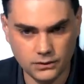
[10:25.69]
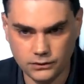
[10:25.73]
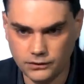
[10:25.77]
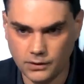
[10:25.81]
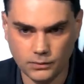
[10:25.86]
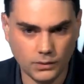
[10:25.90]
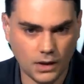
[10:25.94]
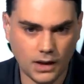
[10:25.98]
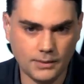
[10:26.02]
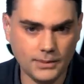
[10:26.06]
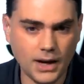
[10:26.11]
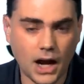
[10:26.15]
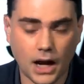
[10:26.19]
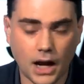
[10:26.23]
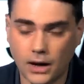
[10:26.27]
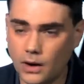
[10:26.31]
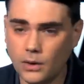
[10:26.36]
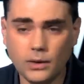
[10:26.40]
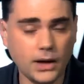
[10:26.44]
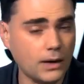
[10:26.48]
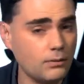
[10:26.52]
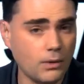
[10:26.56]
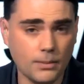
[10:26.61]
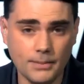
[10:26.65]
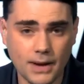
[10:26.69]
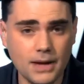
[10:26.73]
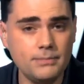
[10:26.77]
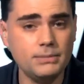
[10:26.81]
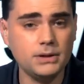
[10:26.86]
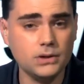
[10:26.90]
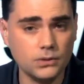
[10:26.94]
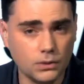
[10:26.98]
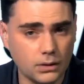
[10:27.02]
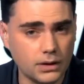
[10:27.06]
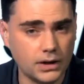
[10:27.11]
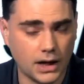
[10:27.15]
And you say, well, I'm not. Okay, well,
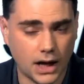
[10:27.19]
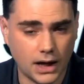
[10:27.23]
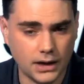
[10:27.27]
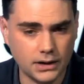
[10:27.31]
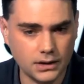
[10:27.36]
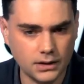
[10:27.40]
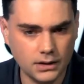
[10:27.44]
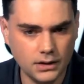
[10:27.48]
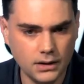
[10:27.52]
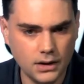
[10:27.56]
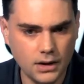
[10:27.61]
maybe you're not.